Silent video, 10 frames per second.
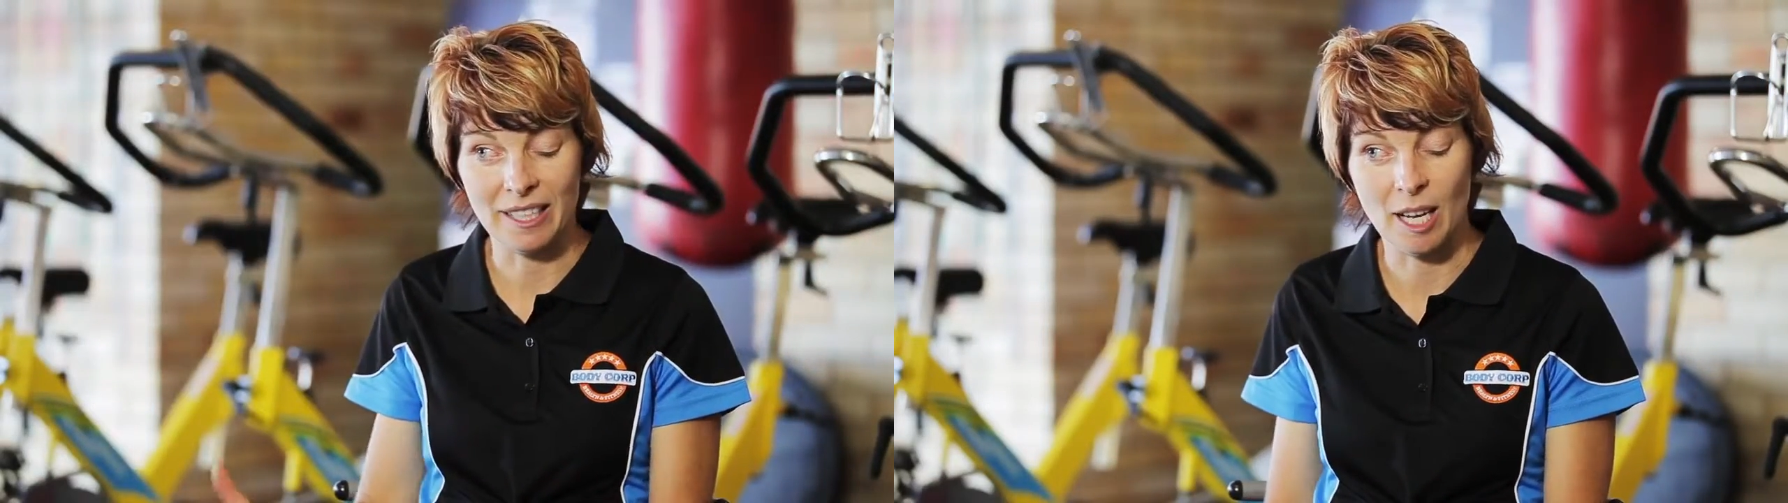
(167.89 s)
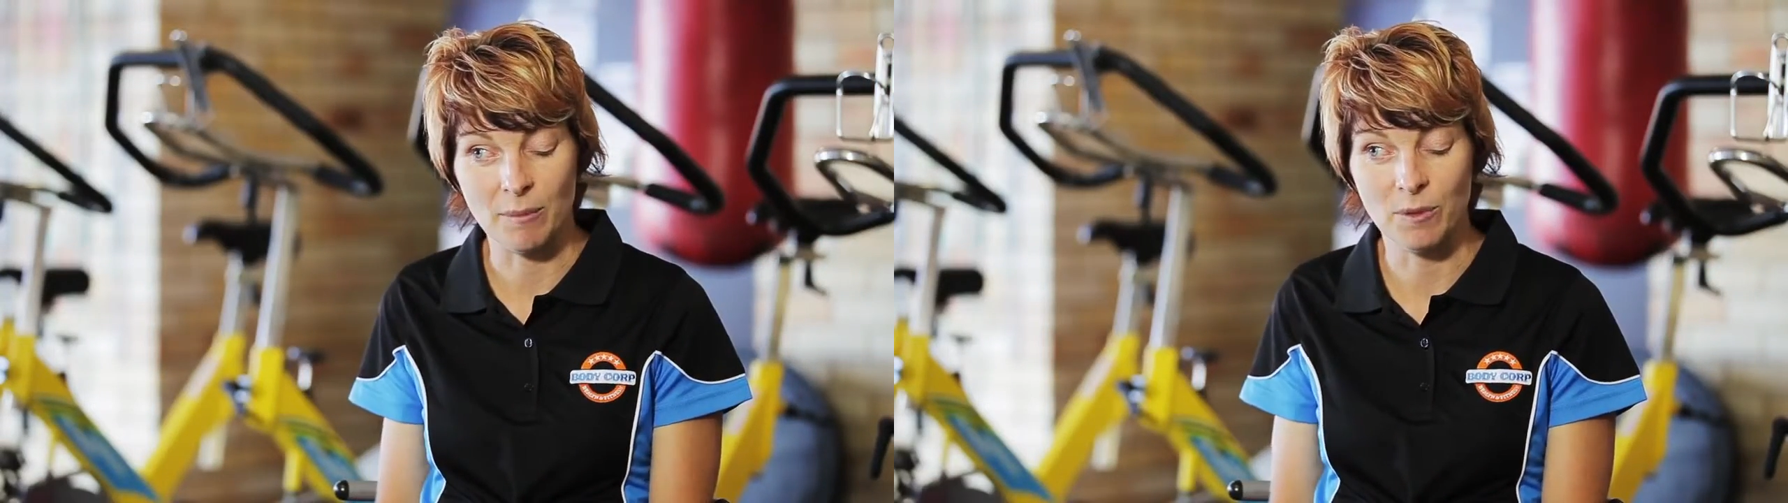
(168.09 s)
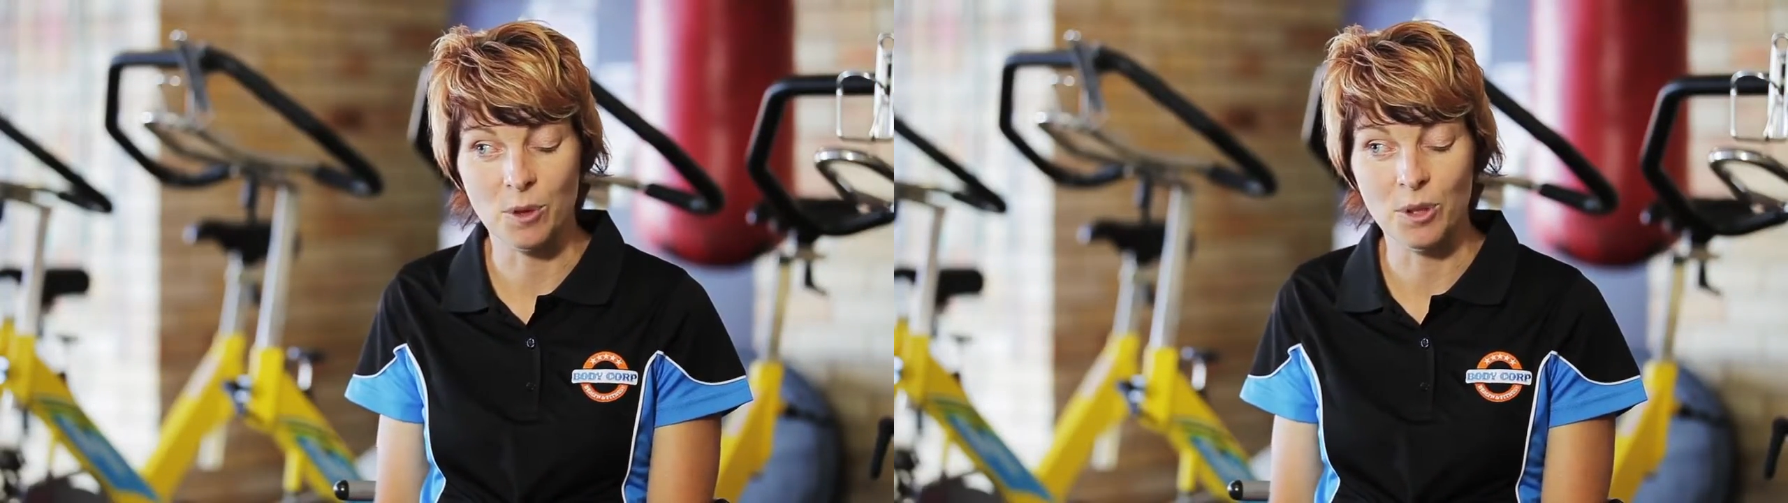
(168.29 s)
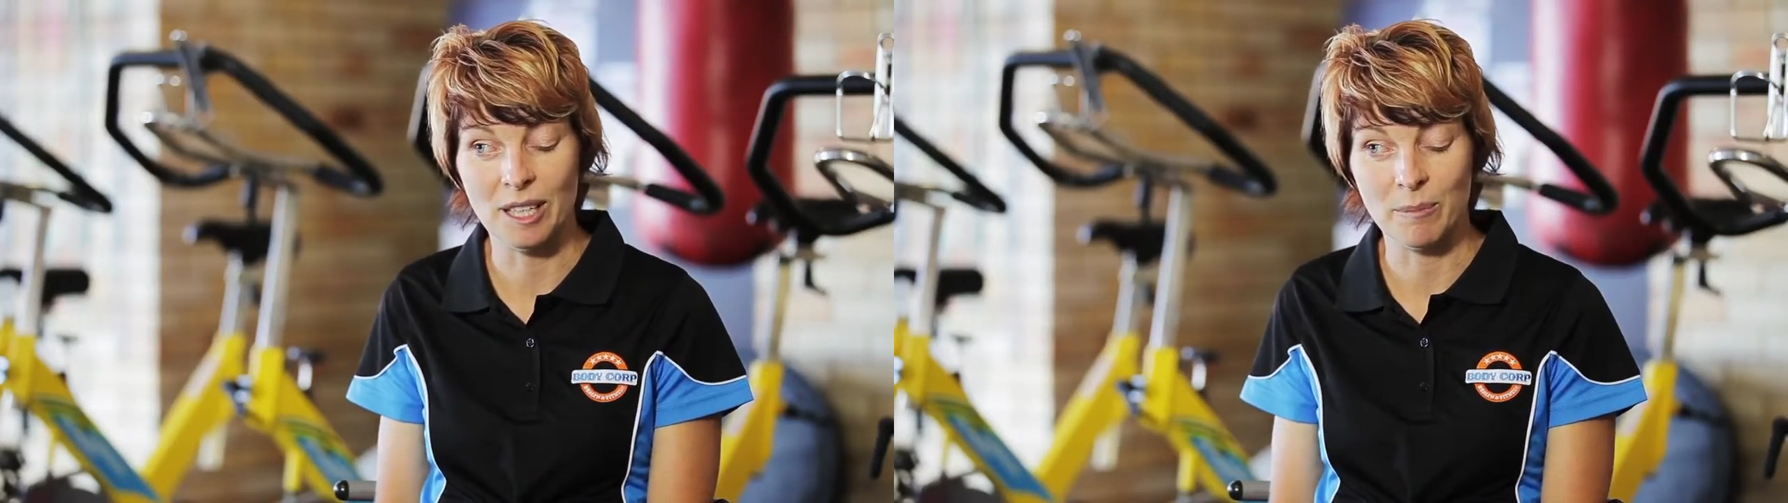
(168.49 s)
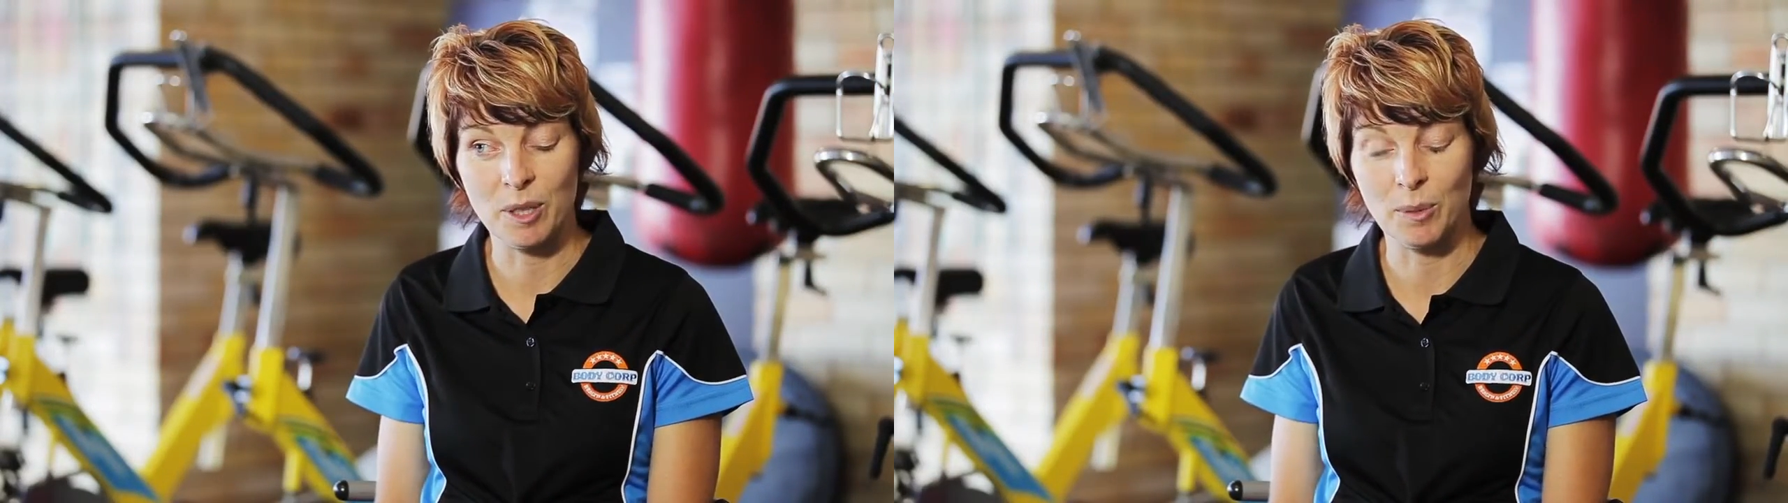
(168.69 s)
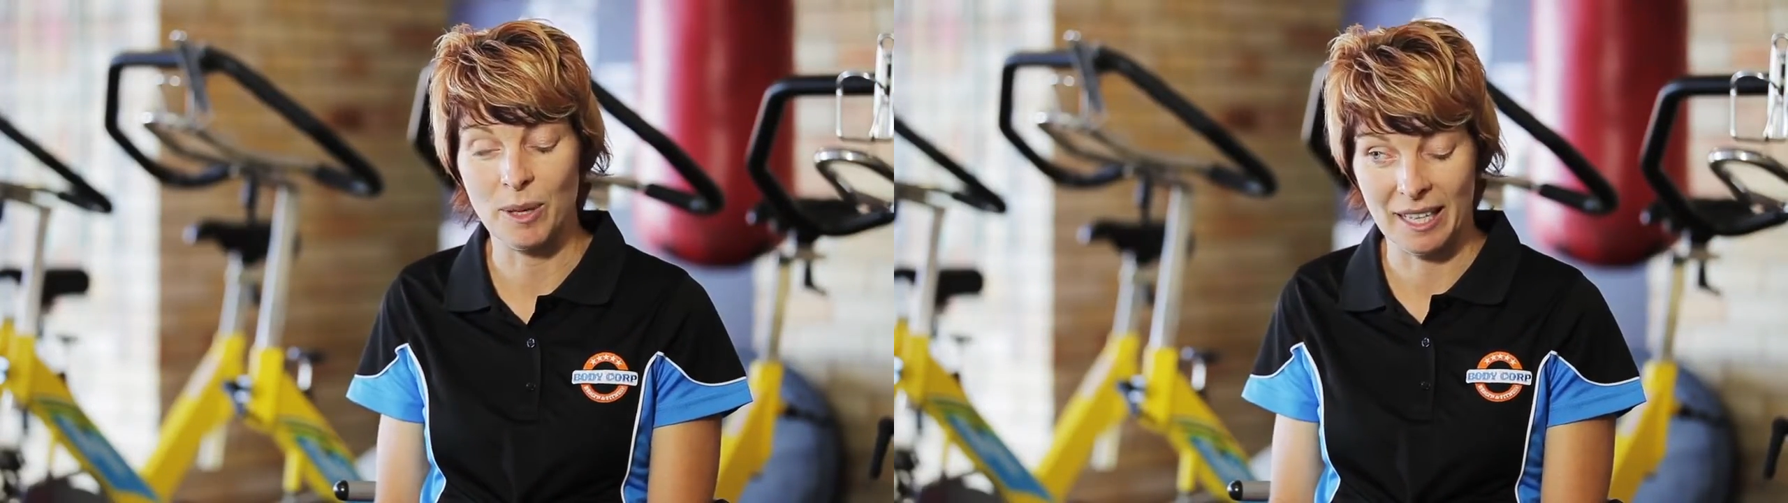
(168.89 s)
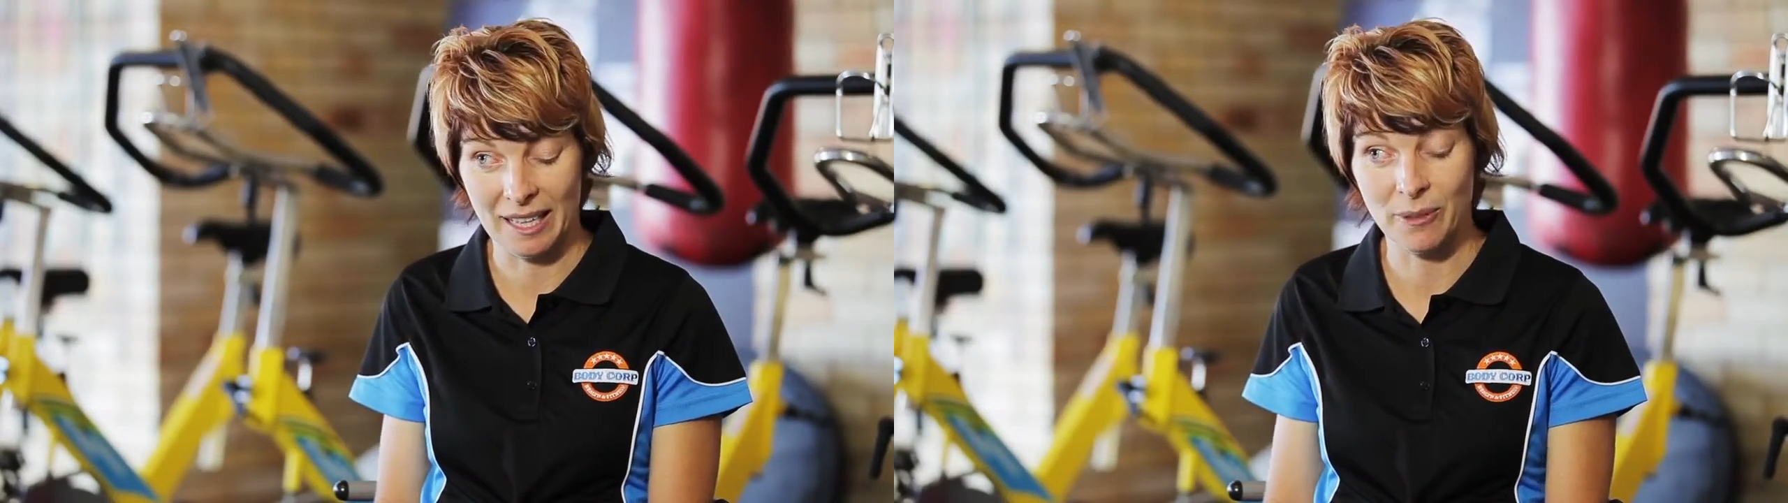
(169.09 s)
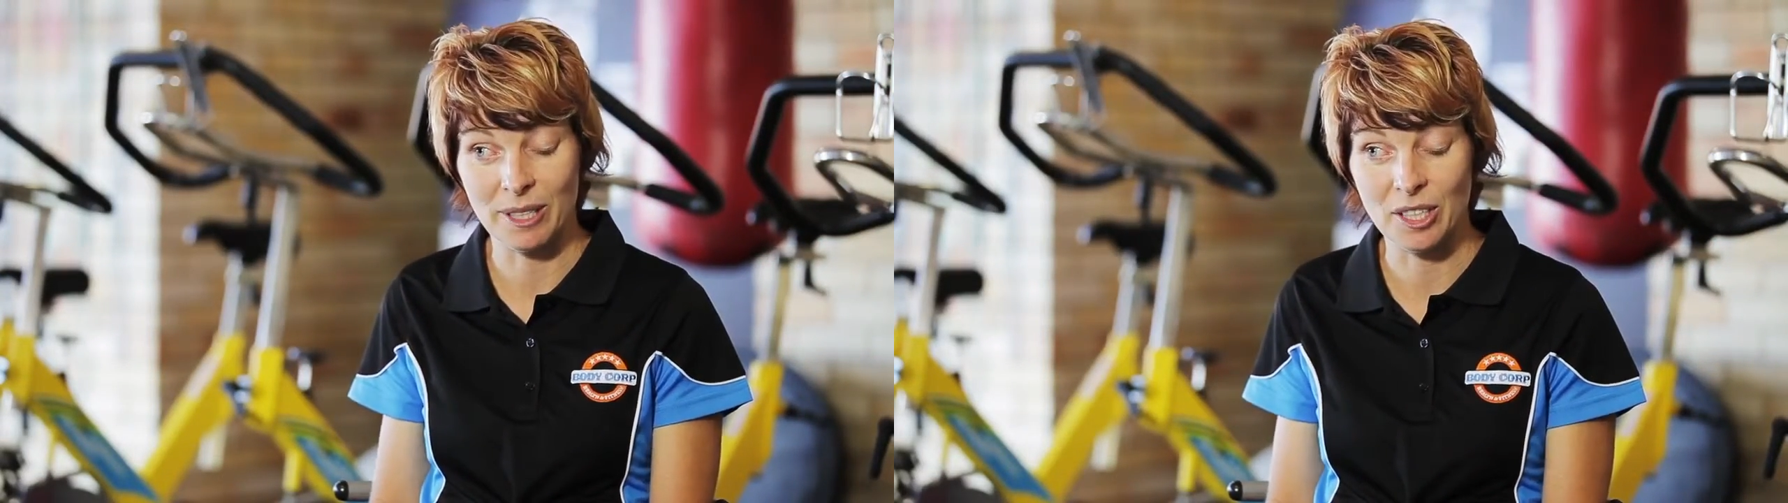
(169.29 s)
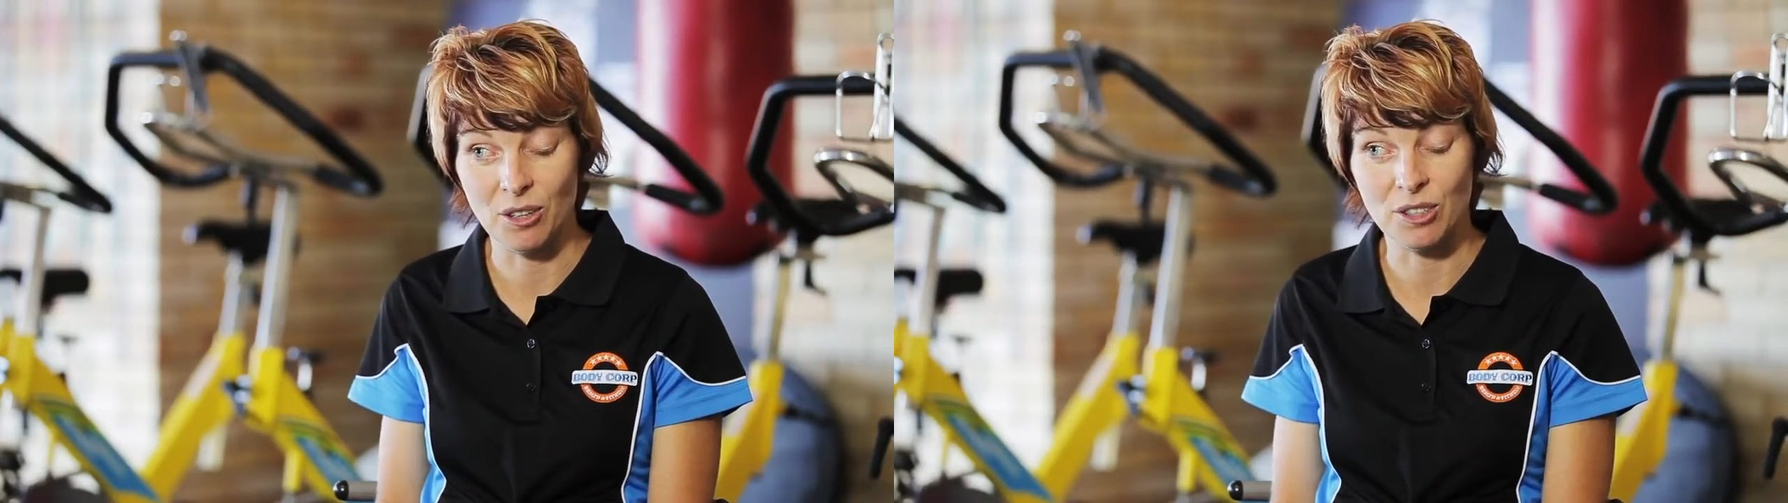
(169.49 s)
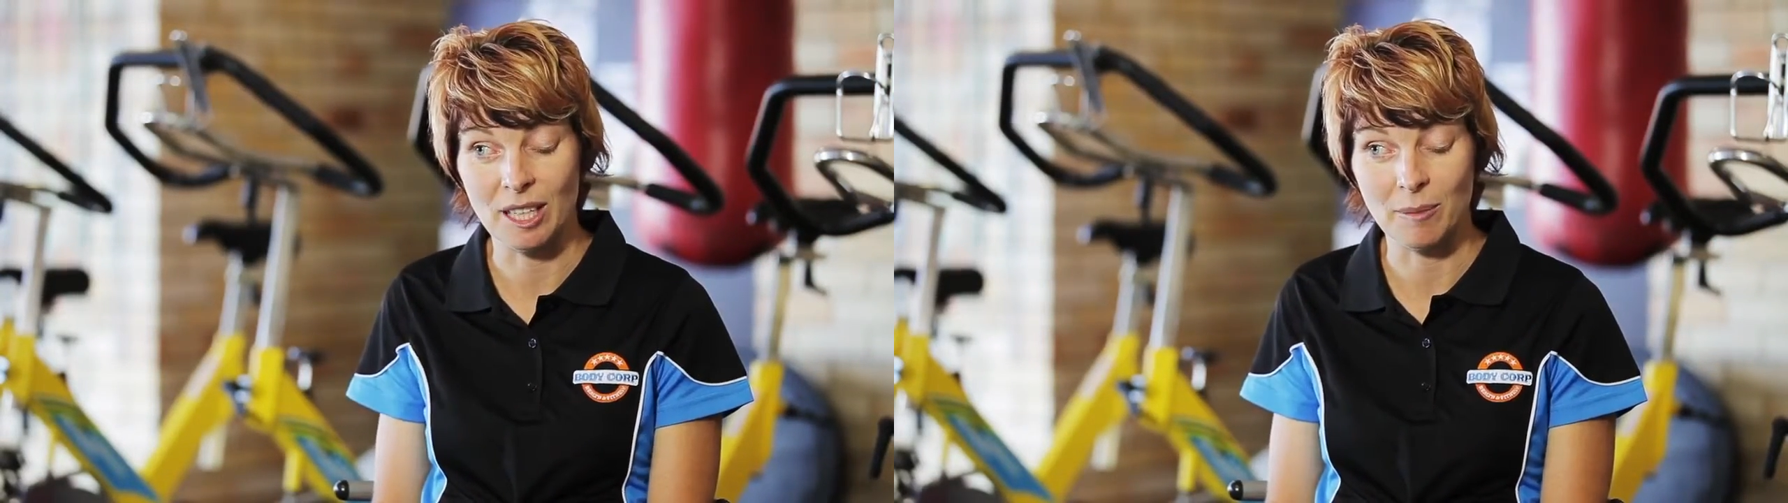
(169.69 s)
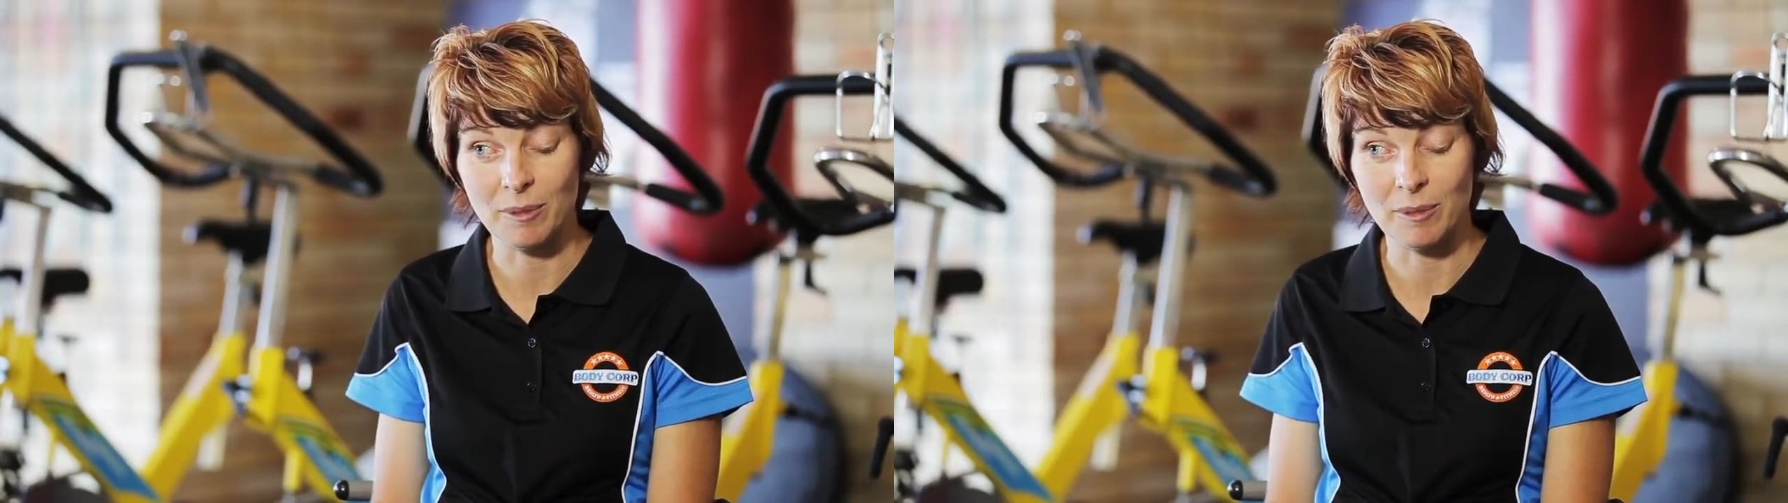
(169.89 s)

some food in between and there is no sleep.